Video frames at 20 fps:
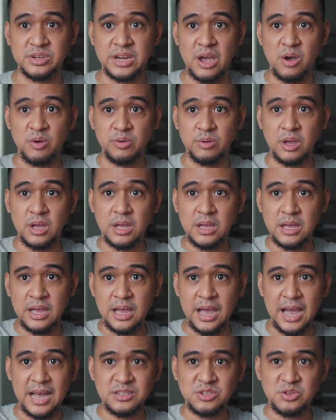Now,
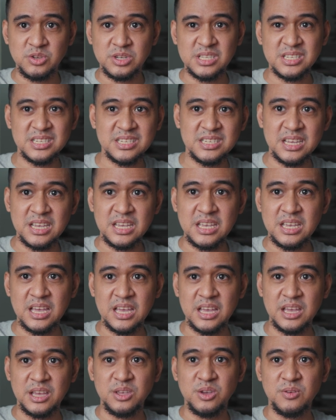as you can see,
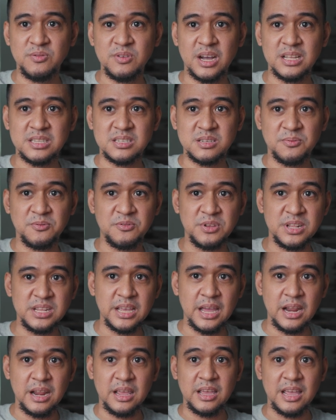you've got some
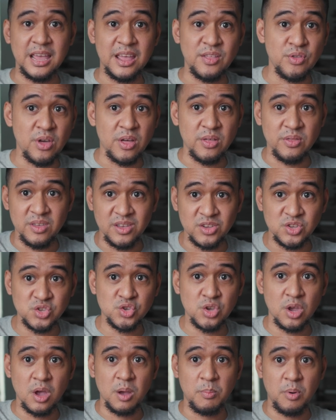vignetting in
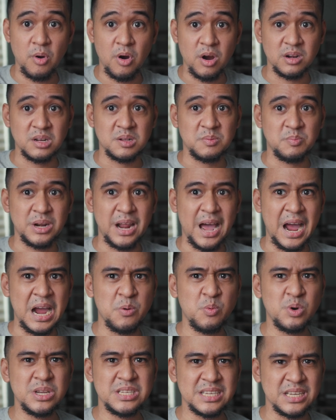this part, but I
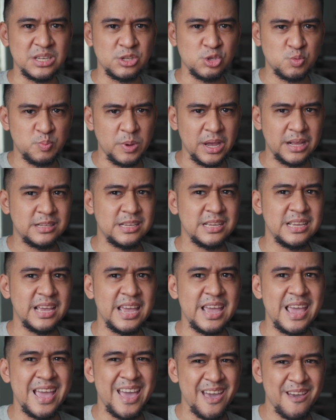was expecting
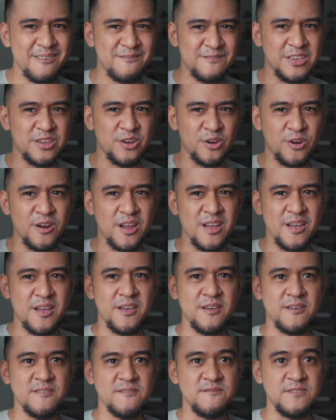a heavier
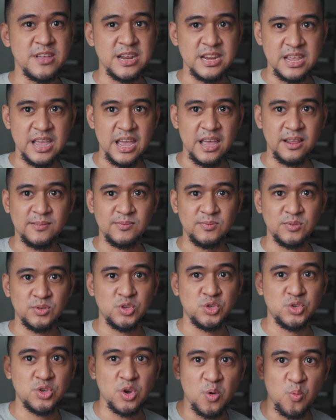vignette.
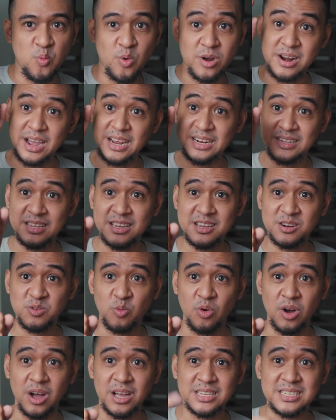So what I did
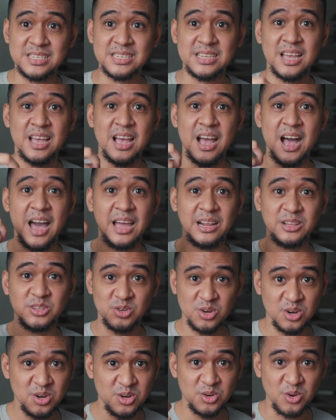was I
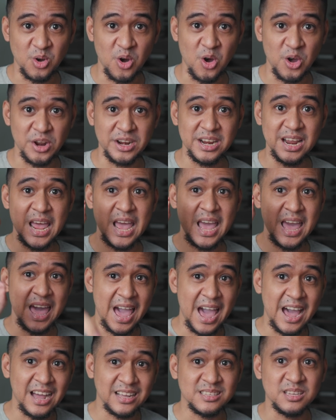turned on
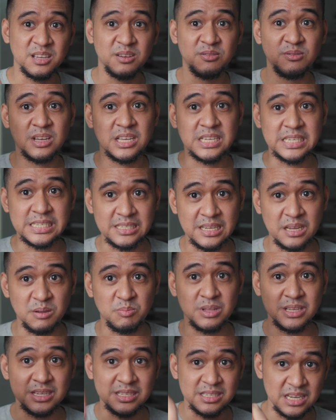active
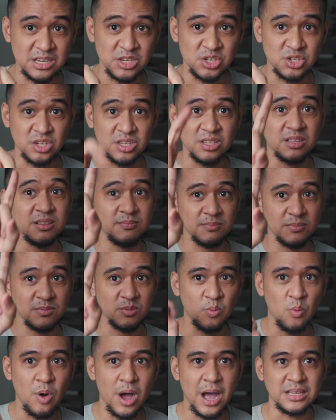stabilization.
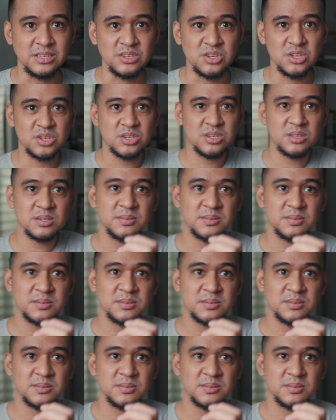Watch.